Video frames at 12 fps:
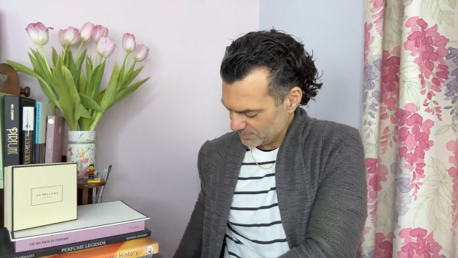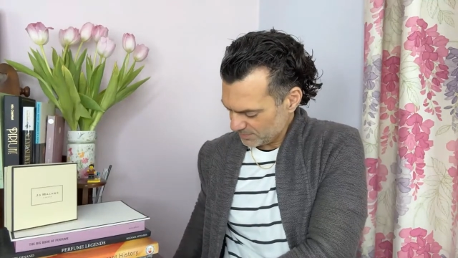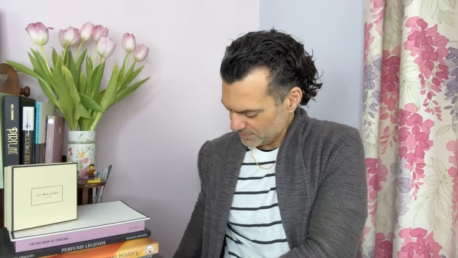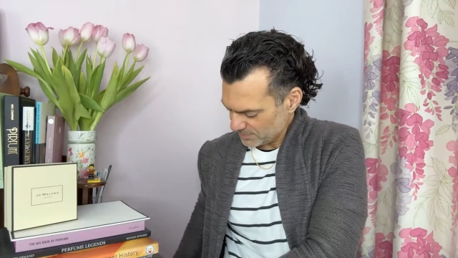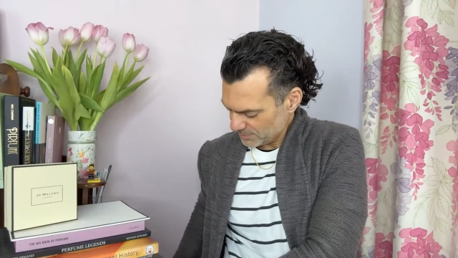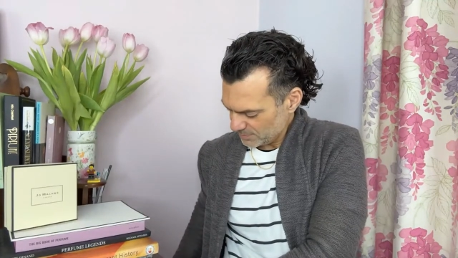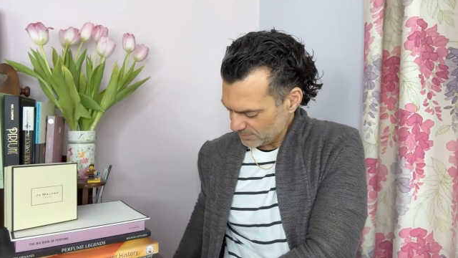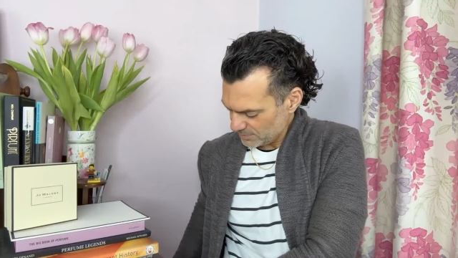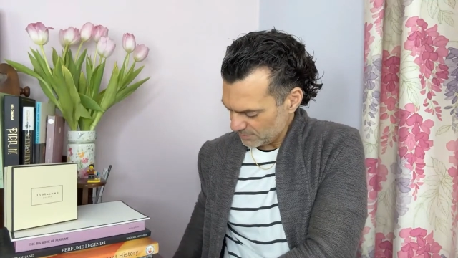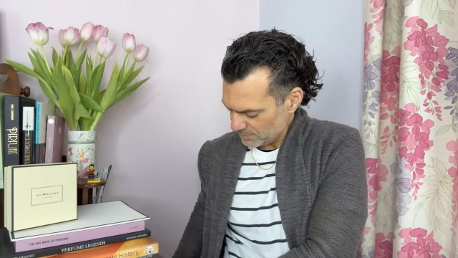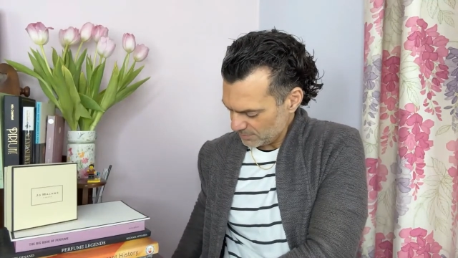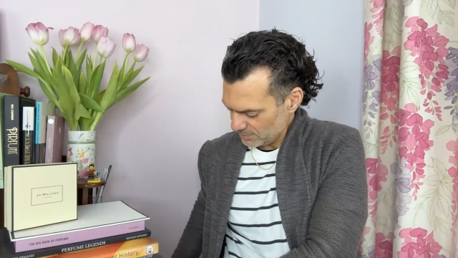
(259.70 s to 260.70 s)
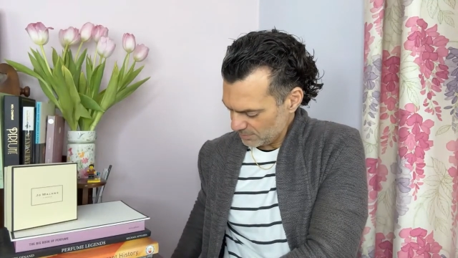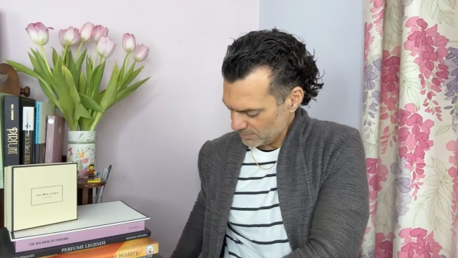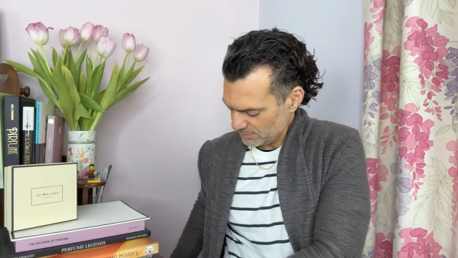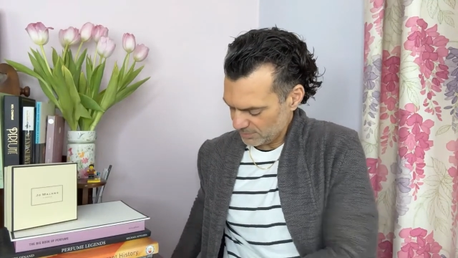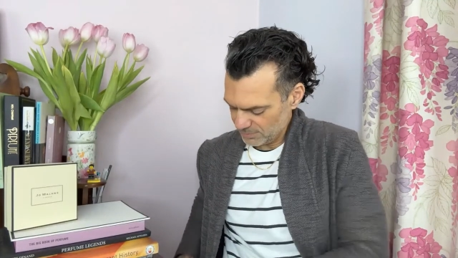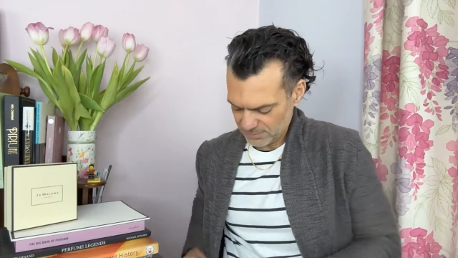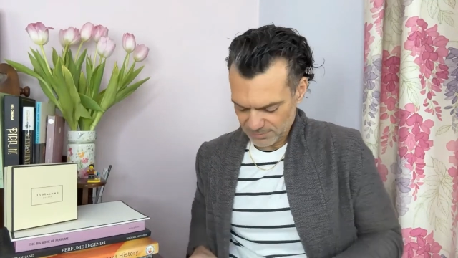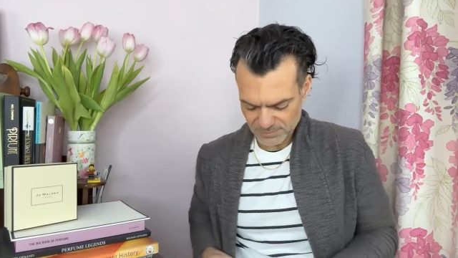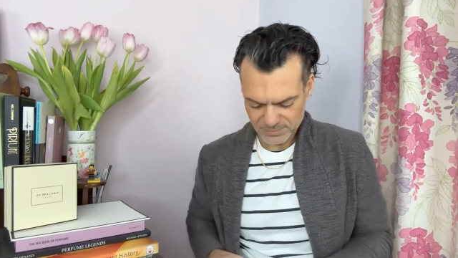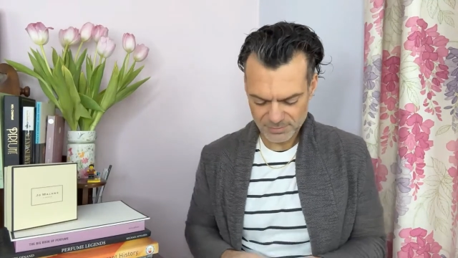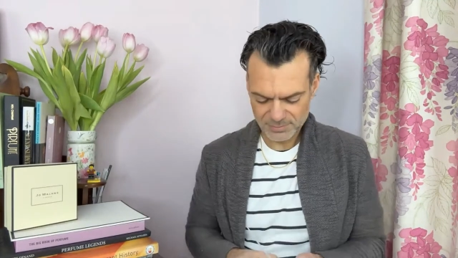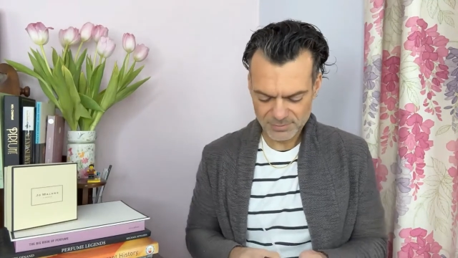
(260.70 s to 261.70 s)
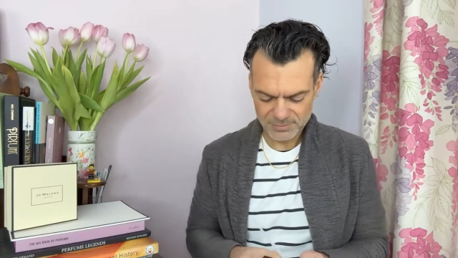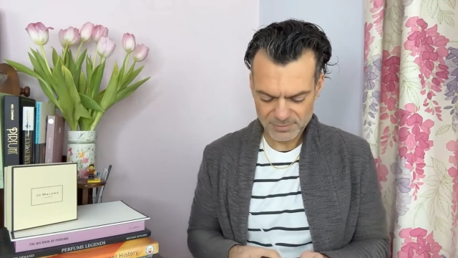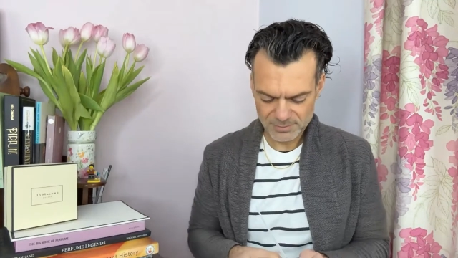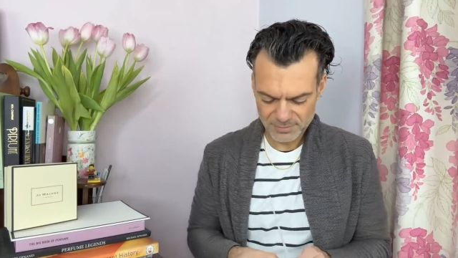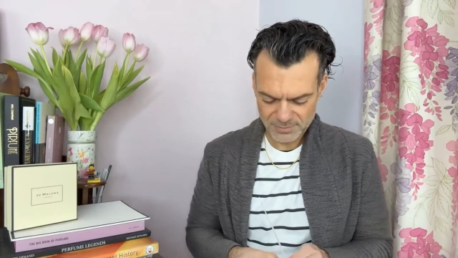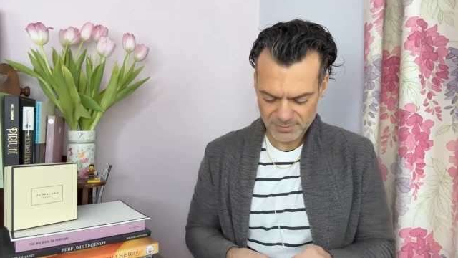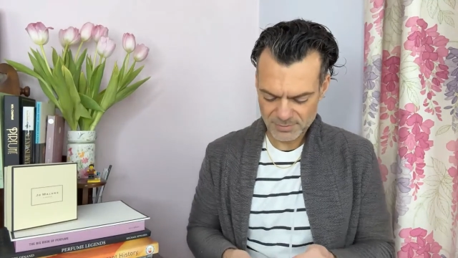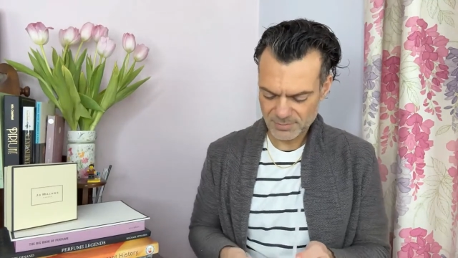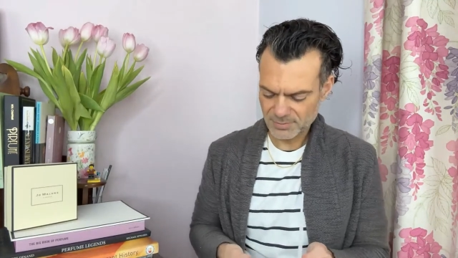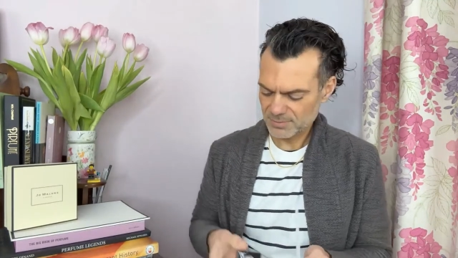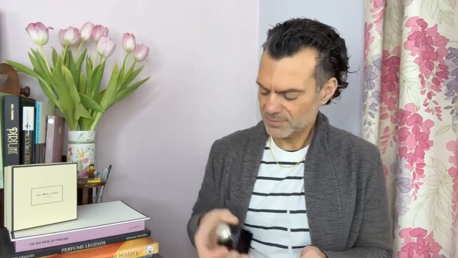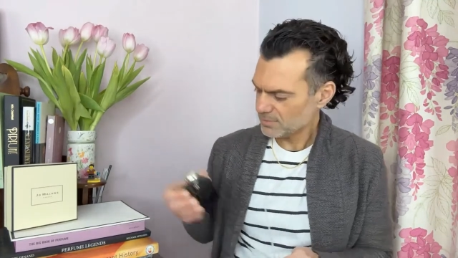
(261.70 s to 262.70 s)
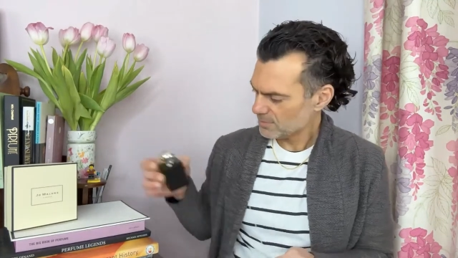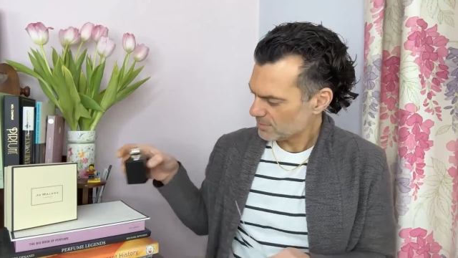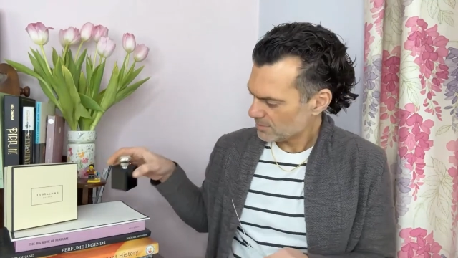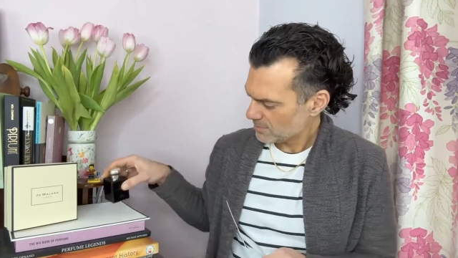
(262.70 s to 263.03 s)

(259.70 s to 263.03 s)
Nothing is said.